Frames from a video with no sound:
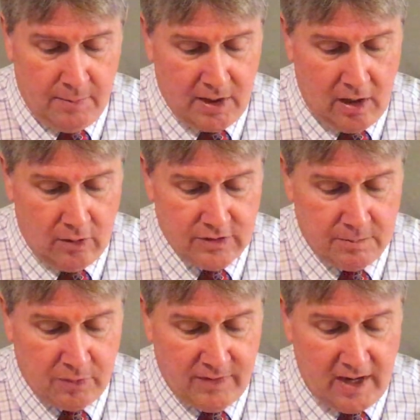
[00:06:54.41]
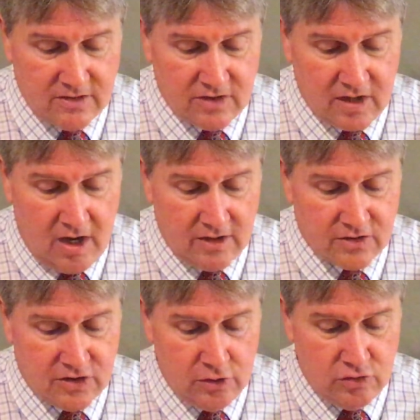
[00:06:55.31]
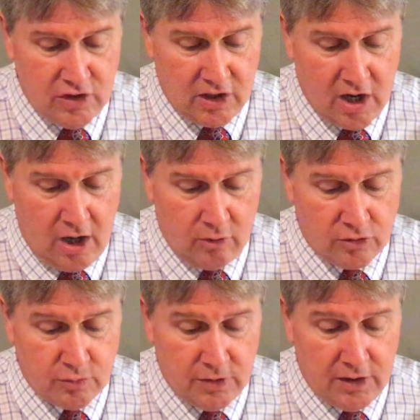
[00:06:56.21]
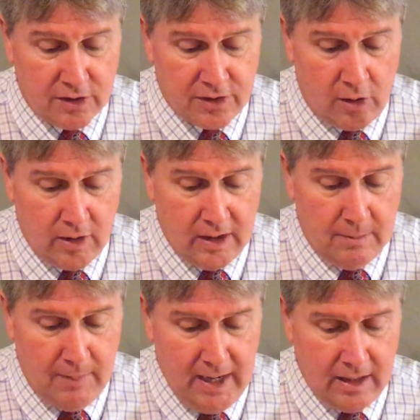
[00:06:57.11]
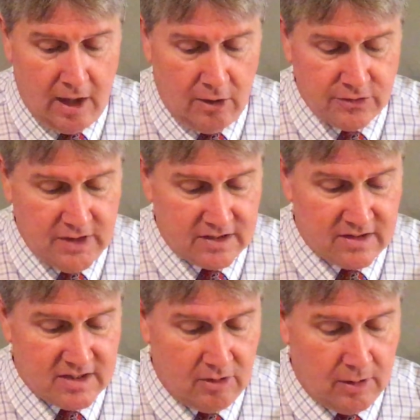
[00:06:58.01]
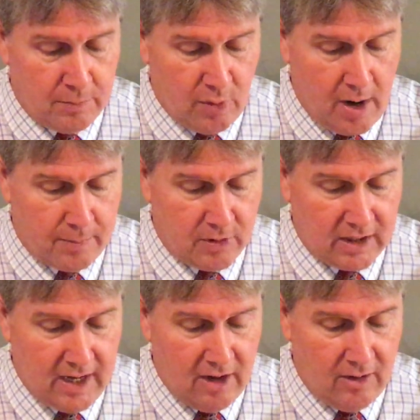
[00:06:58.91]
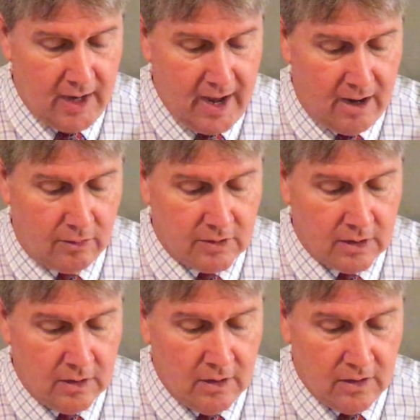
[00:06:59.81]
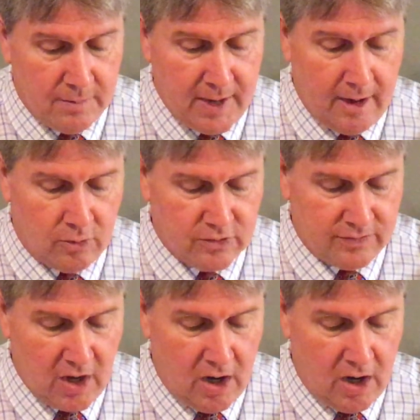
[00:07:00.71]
because it provides the Constitution and Congress with the authority to make laws necessary and proper to carry out the powers of